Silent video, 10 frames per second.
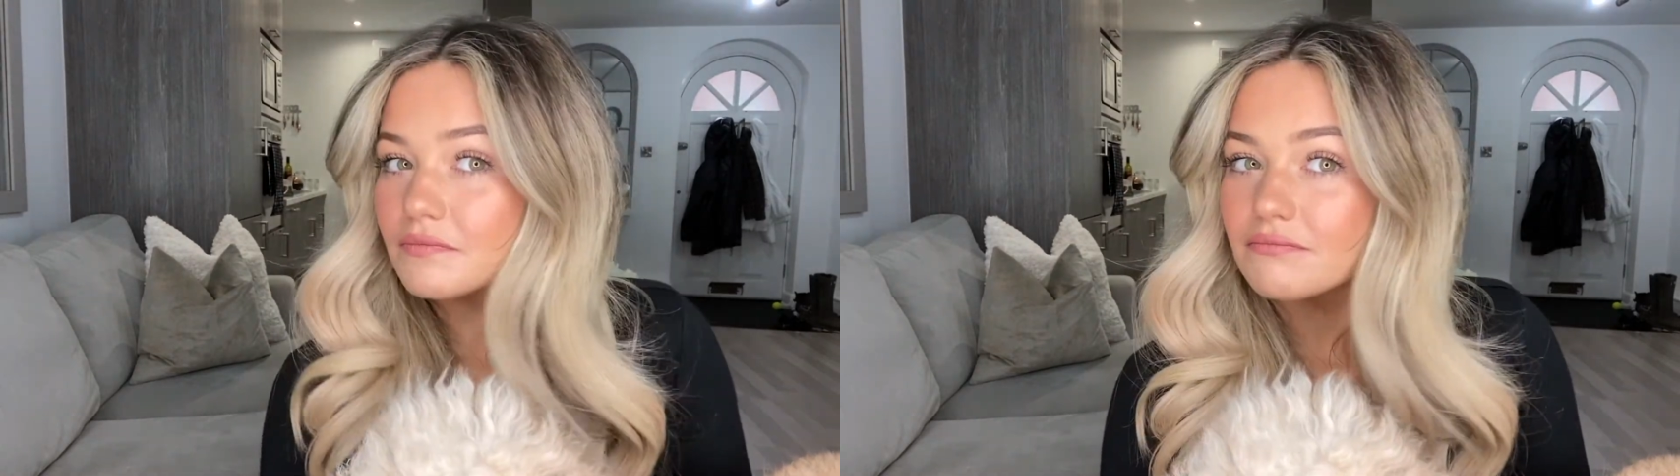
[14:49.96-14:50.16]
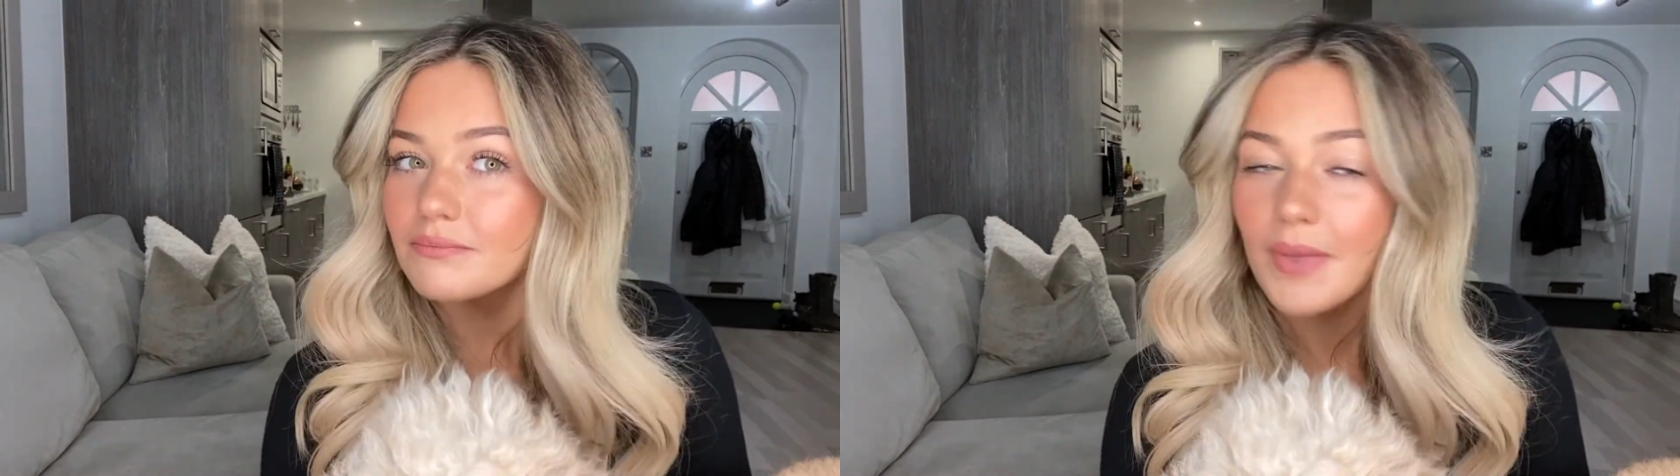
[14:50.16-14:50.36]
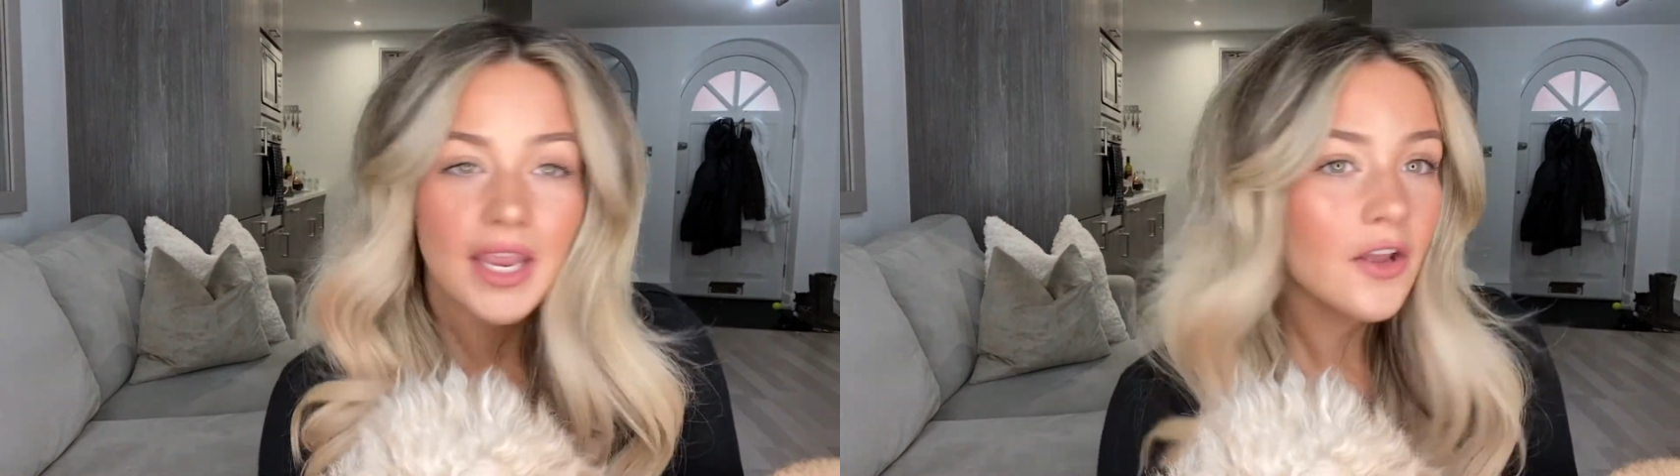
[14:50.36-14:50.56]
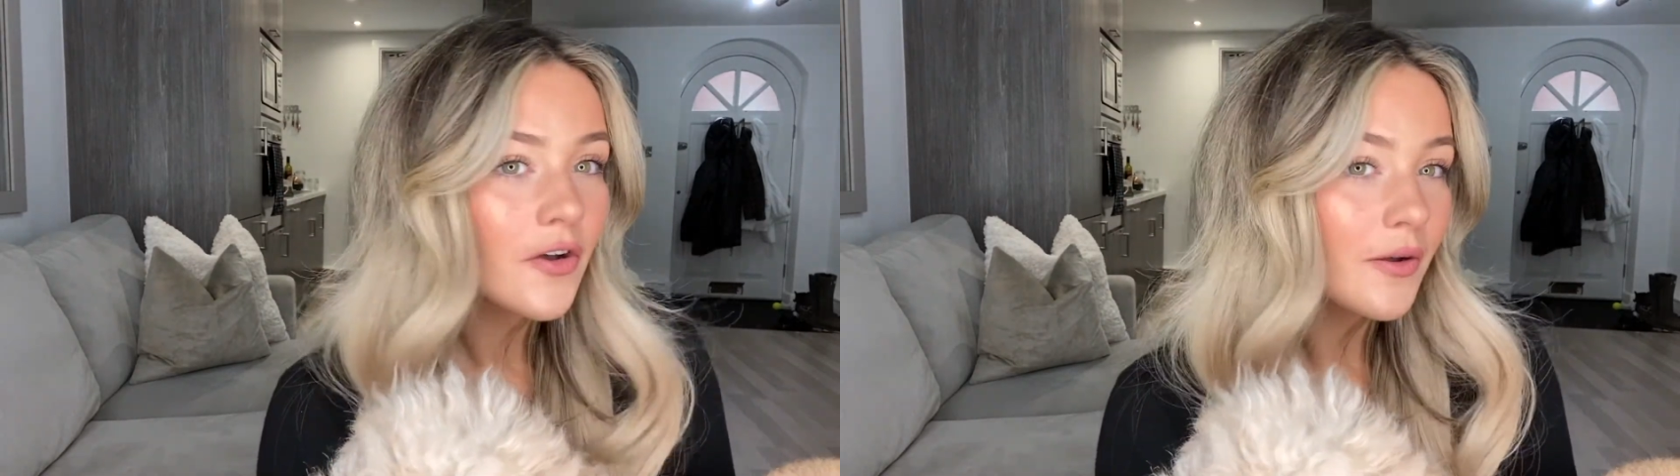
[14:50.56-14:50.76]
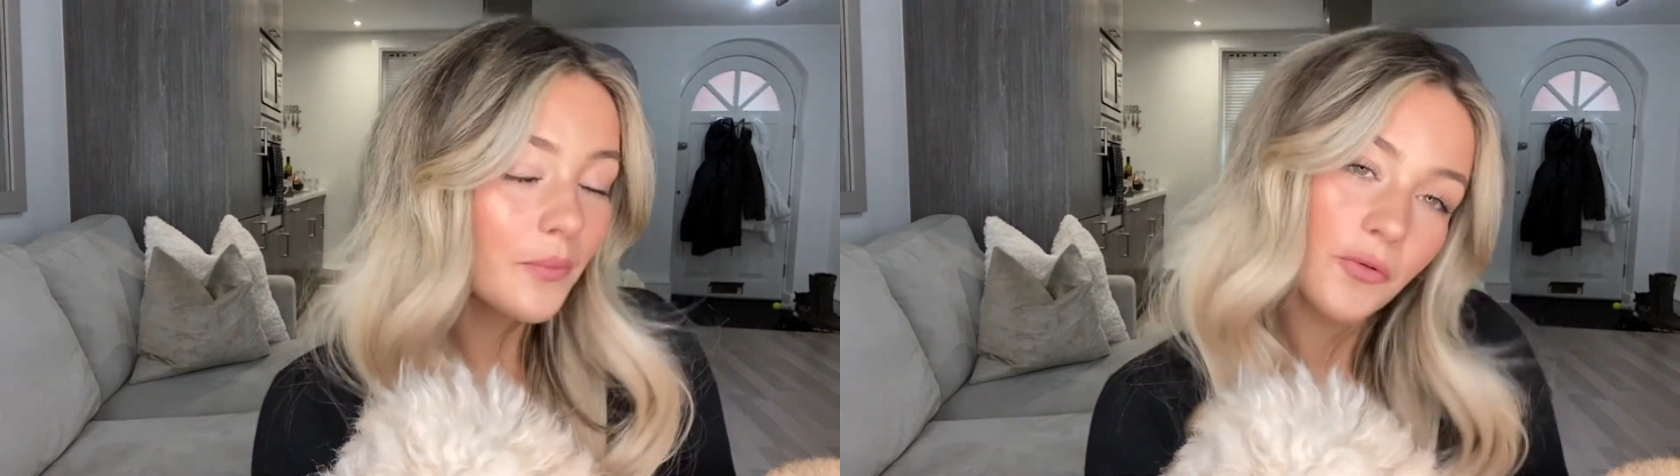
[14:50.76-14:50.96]

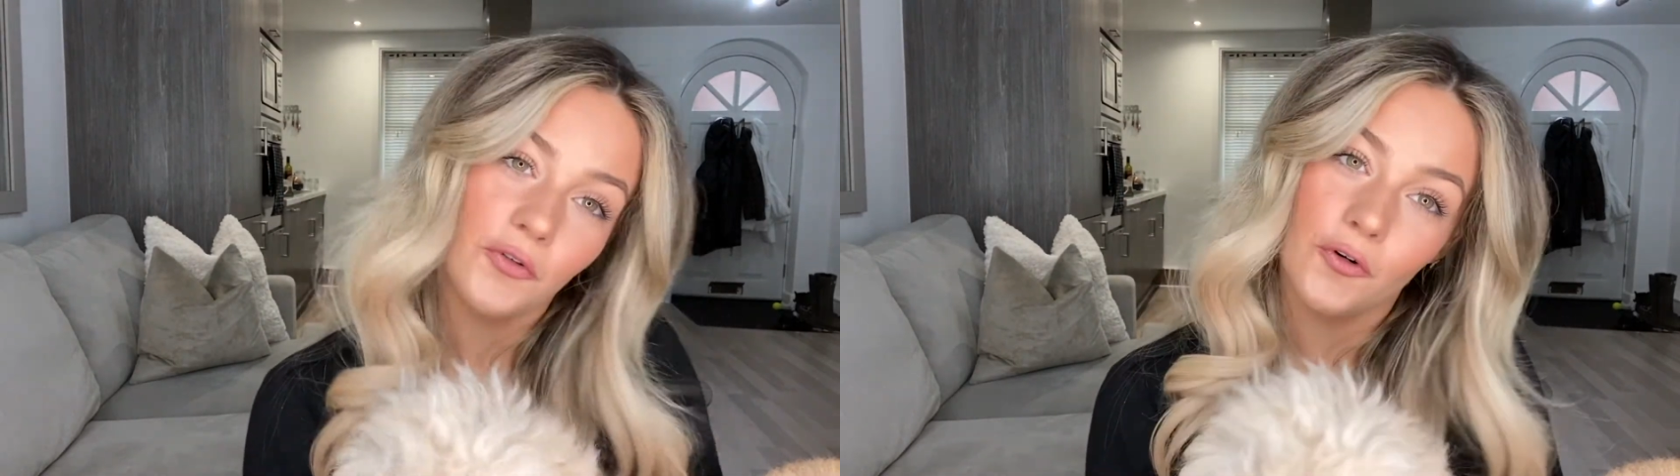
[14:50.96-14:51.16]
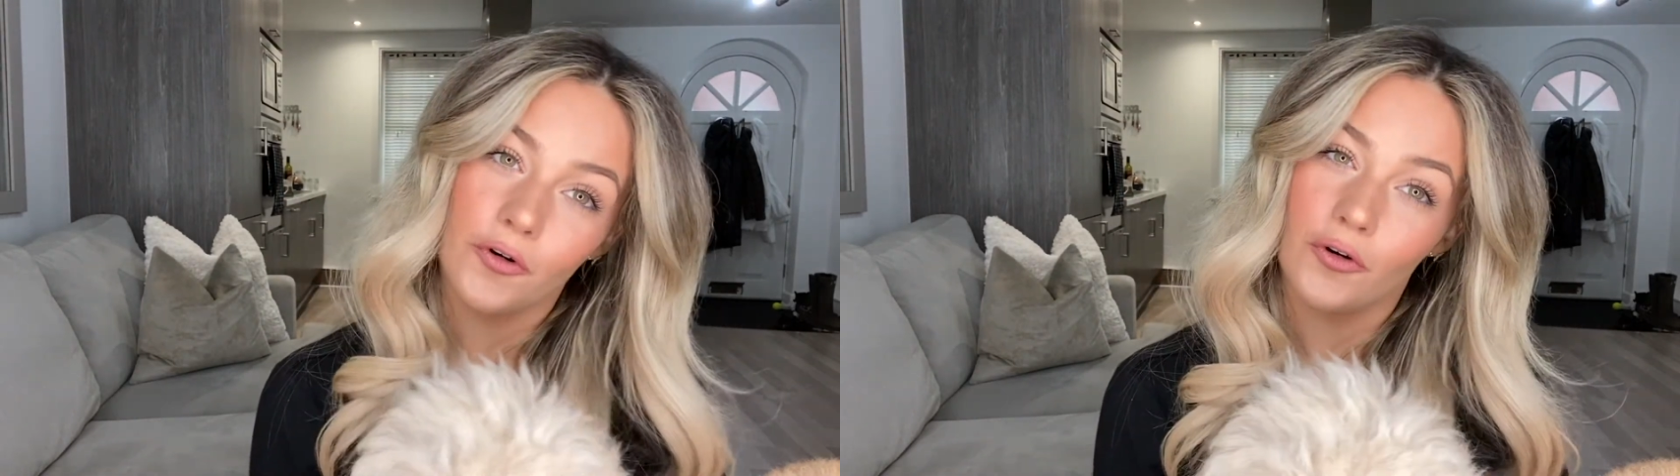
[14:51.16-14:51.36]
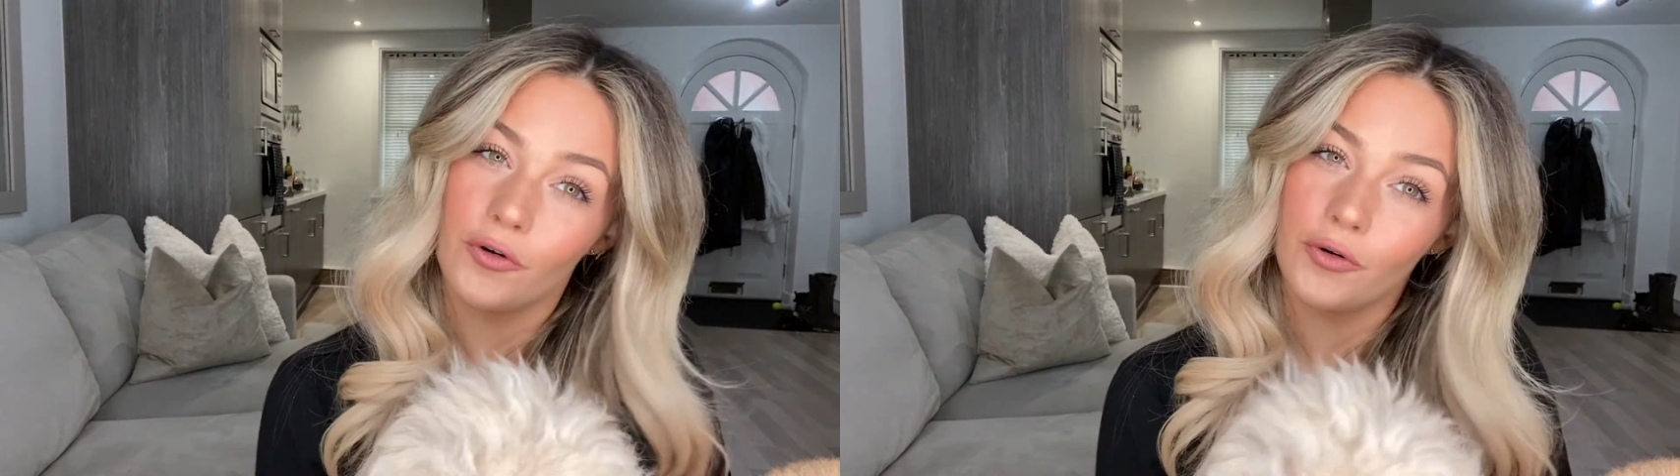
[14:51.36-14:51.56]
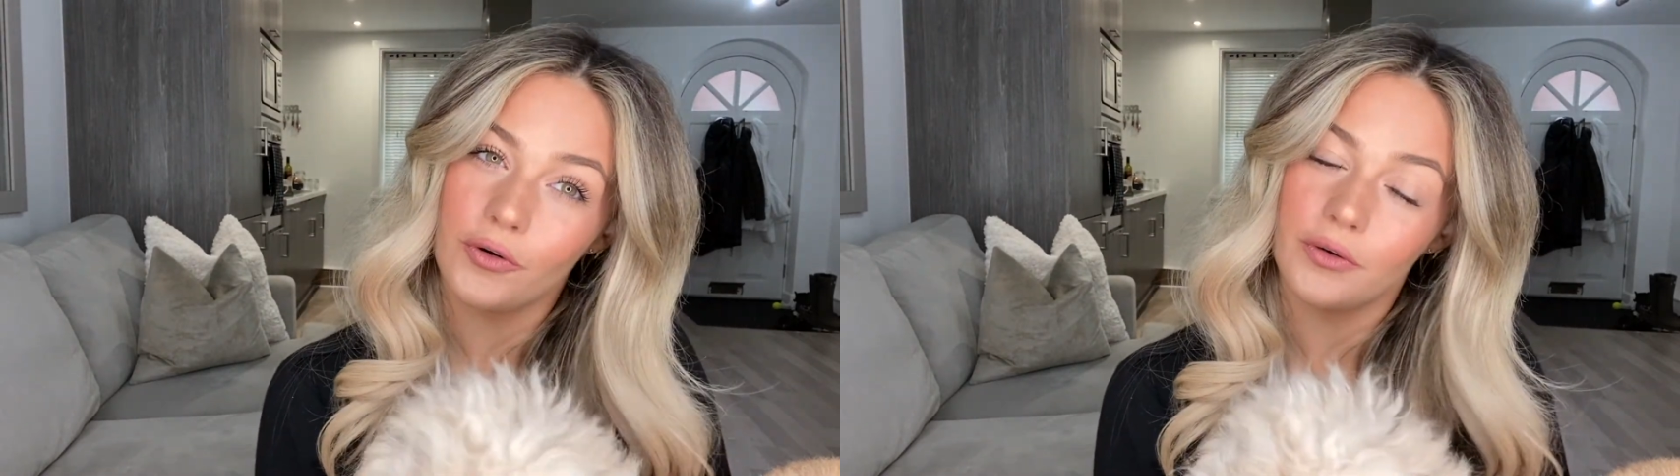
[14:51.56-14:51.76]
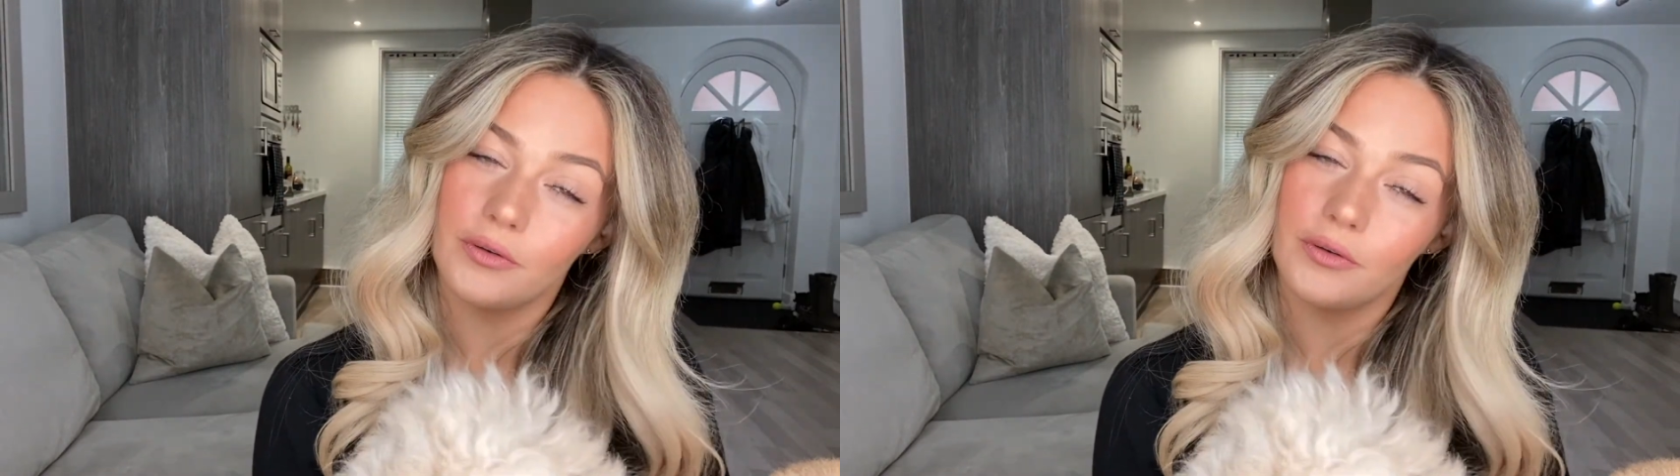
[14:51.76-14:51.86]
makeup for